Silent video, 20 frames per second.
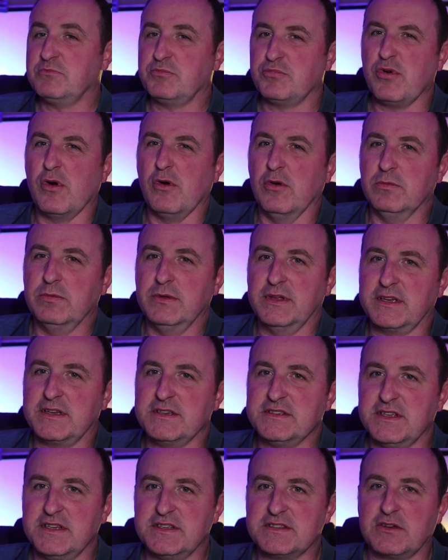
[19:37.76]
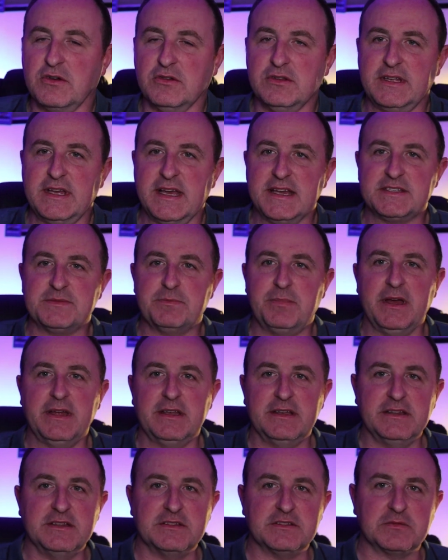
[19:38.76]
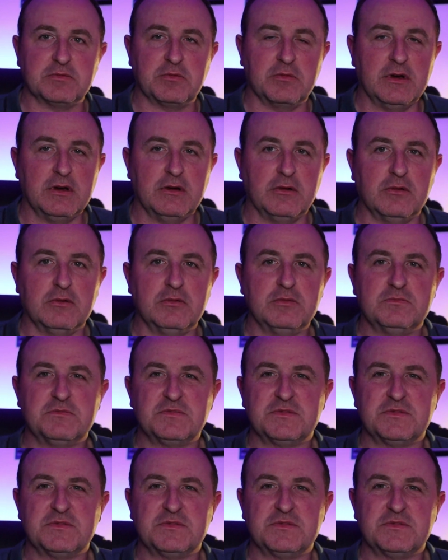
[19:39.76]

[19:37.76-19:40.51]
Probably because it's got the S Pen as well,